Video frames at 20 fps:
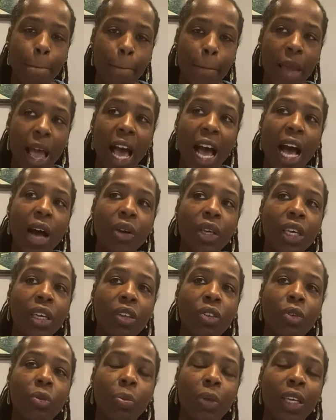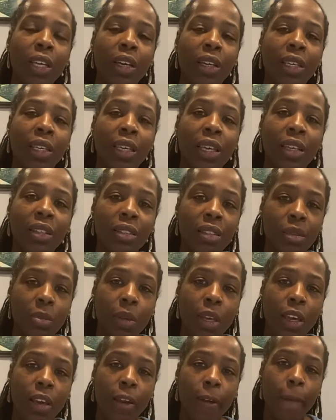How can you be against
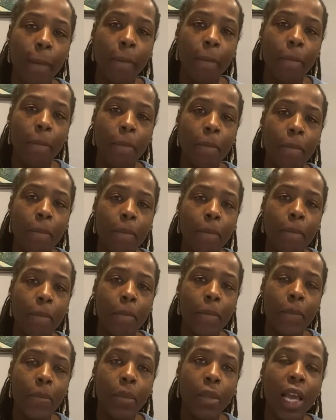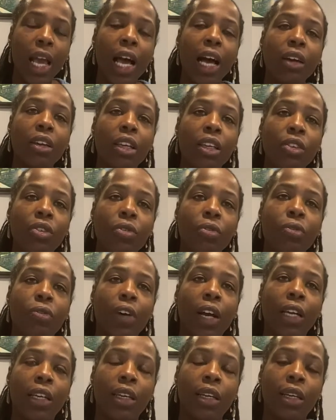me? How can you
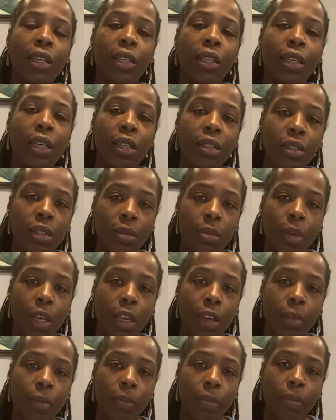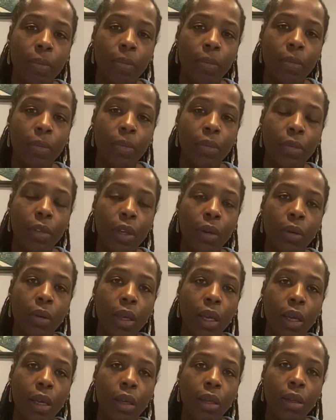fight against me?
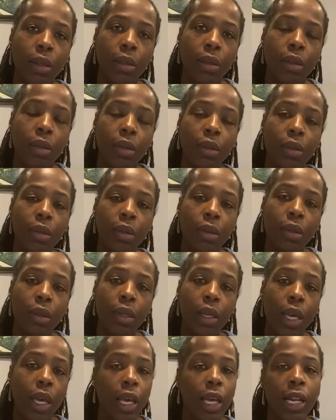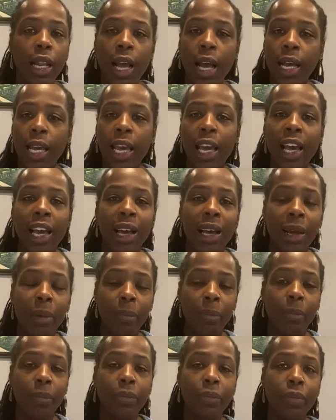Okay? And I
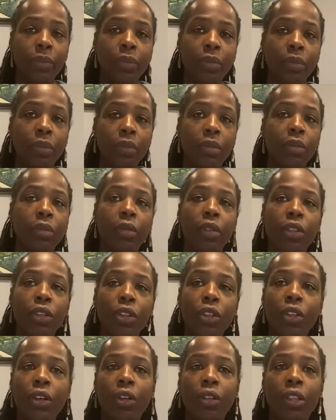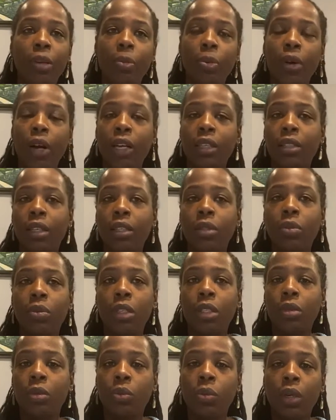am, the process
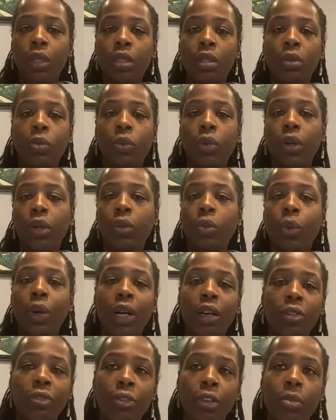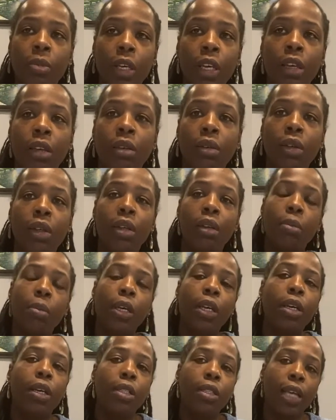was worked well for me
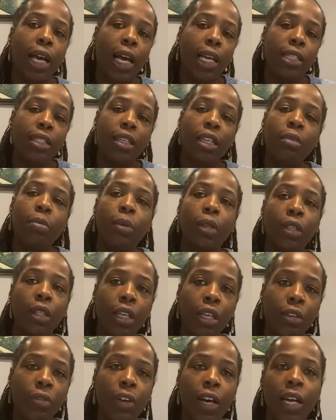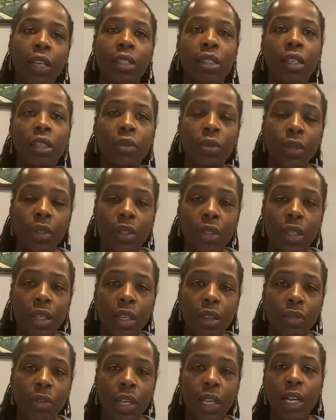because I did believe, I did
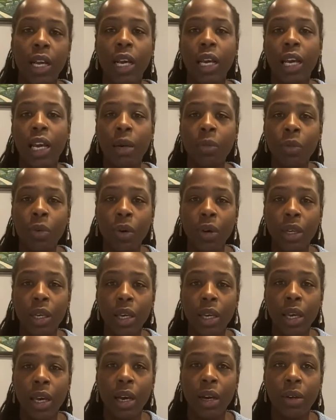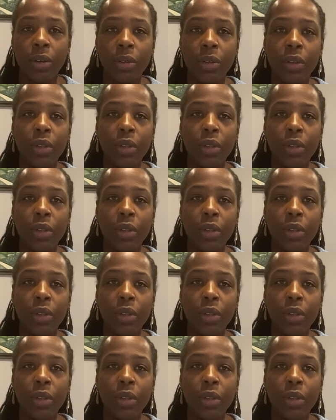receive, and I am walking out,